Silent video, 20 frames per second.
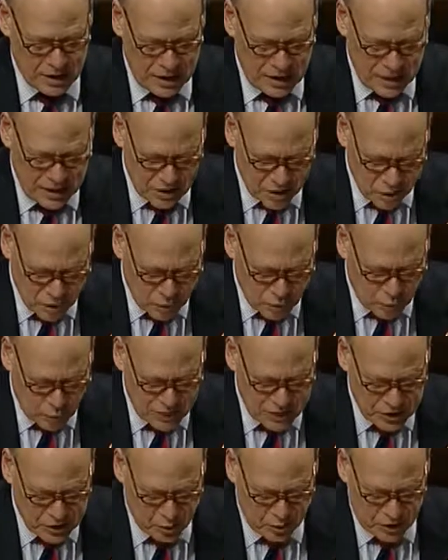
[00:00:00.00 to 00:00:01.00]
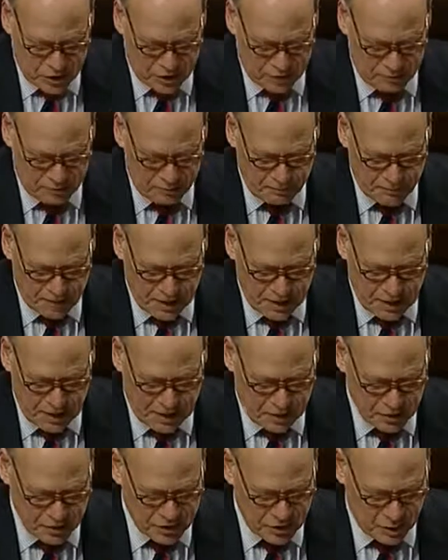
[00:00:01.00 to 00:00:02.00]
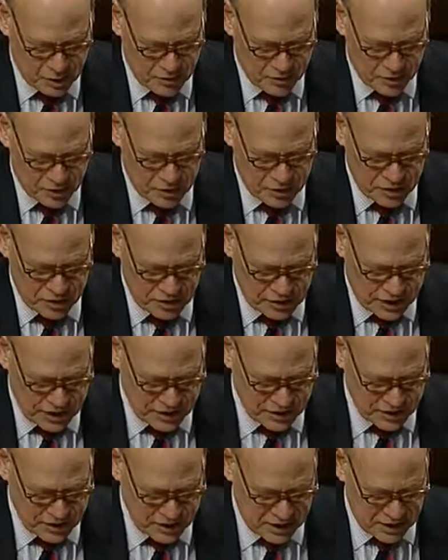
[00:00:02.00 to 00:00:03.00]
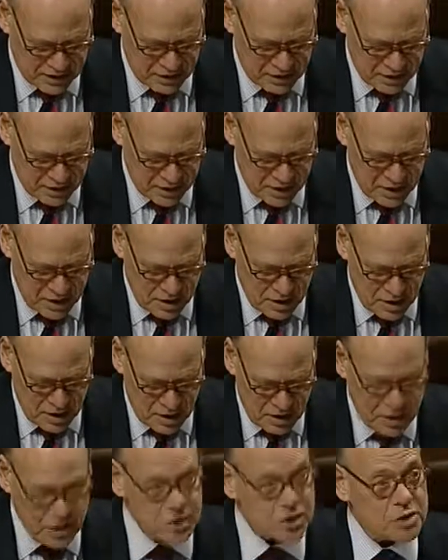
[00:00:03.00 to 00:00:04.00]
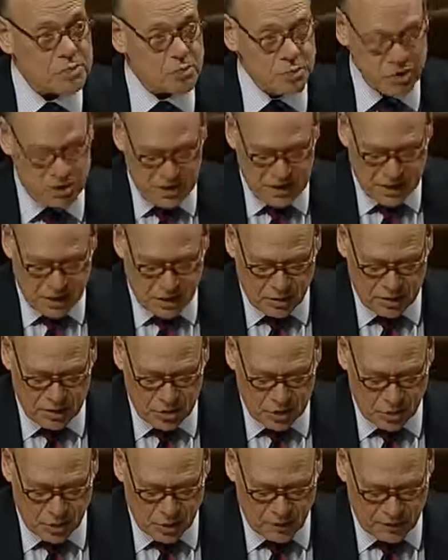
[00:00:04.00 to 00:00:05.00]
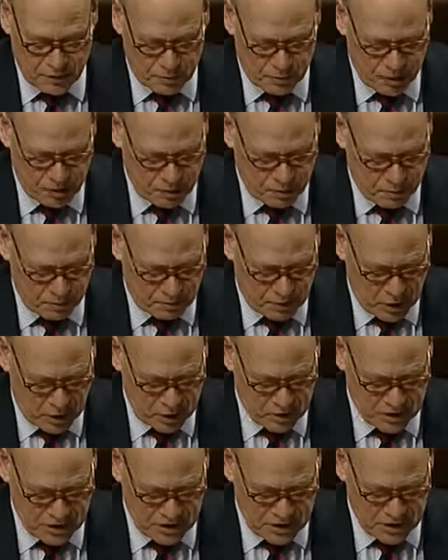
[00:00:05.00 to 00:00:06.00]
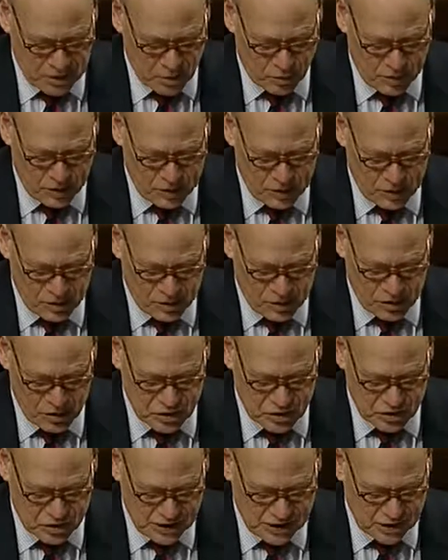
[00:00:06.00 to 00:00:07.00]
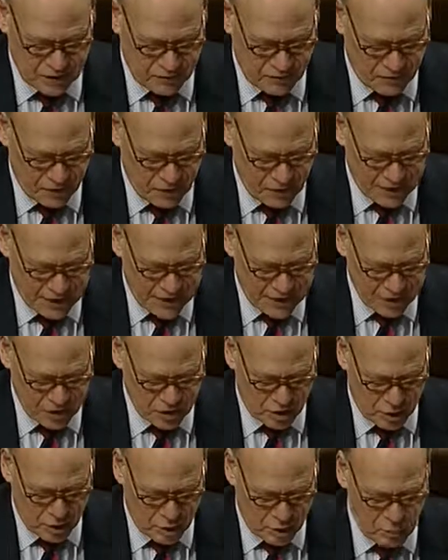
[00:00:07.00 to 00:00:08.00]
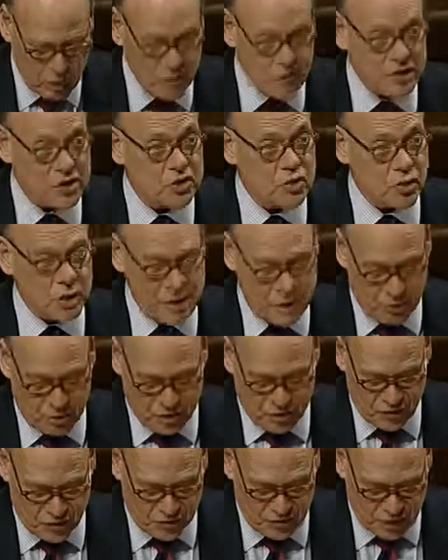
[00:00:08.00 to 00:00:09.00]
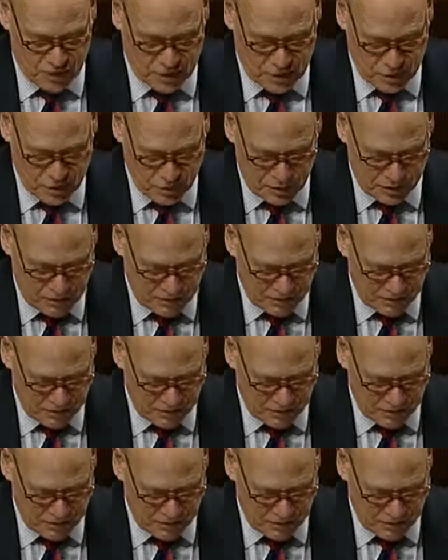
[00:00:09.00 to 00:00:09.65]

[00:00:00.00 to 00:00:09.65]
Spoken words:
in 2012 in Arizona versus United States. This is particularly true if the bill's proponents intend to reach decisions like the deferred action on removing Dreamers from the country.